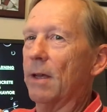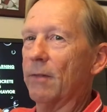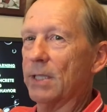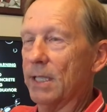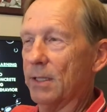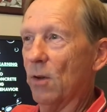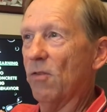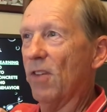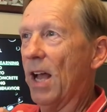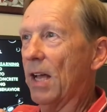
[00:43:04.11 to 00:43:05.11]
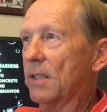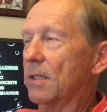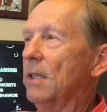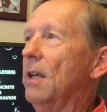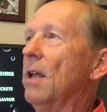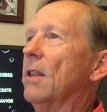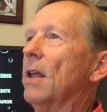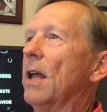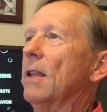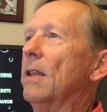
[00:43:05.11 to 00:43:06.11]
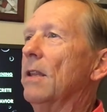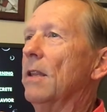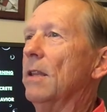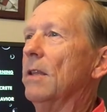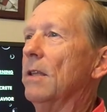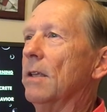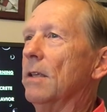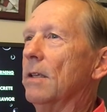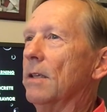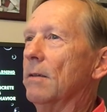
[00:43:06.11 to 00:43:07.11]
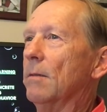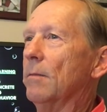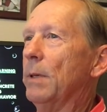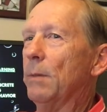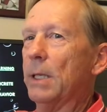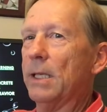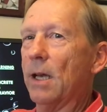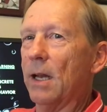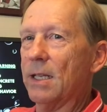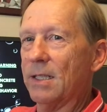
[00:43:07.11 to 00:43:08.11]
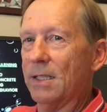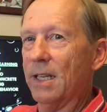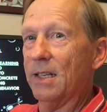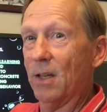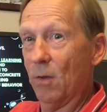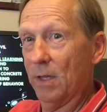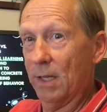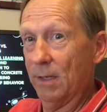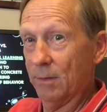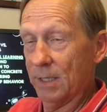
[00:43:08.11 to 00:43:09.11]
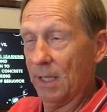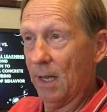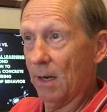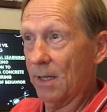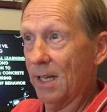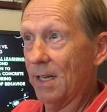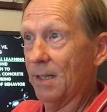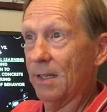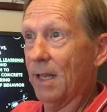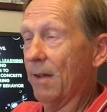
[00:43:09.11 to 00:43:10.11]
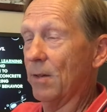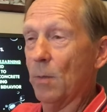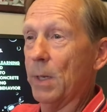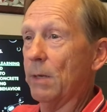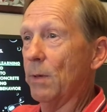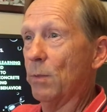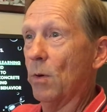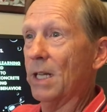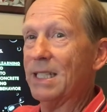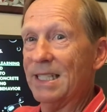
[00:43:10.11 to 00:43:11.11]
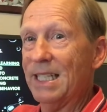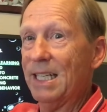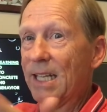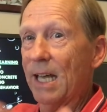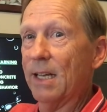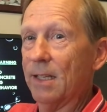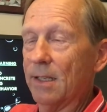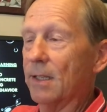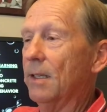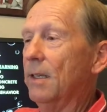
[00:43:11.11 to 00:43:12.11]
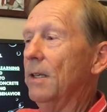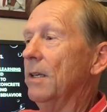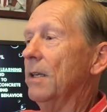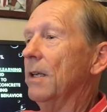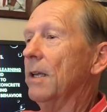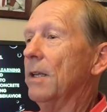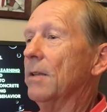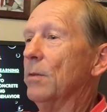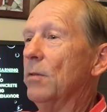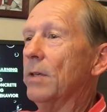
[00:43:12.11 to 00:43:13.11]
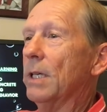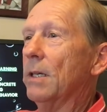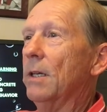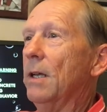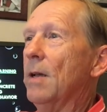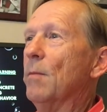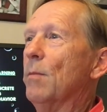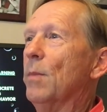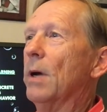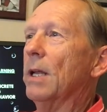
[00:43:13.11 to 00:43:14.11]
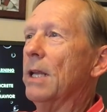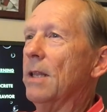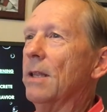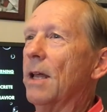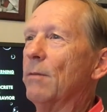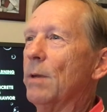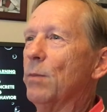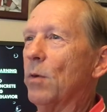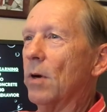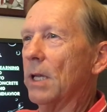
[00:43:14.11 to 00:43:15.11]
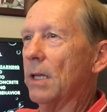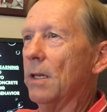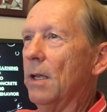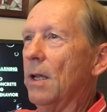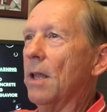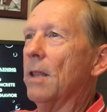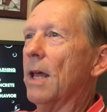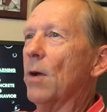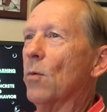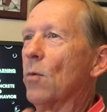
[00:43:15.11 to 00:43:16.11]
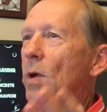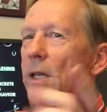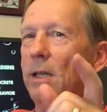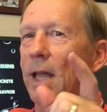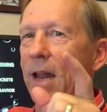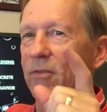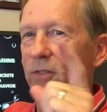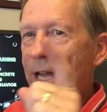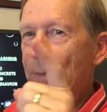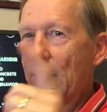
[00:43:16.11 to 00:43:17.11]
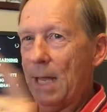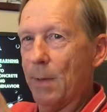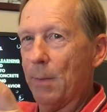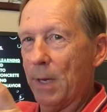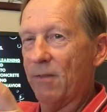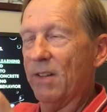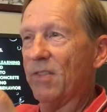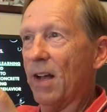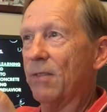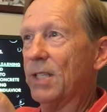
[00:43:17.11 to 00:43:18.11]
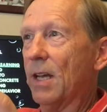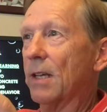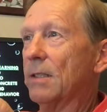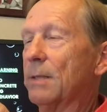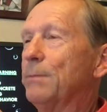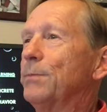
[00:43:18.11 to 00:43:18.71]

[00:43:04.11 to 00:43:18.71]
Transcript: obviously so fast that the people in the audience didn't know that it was there. Nobody reported seeing that in the movie, but he then reported that when that frame came up every 5 seconds,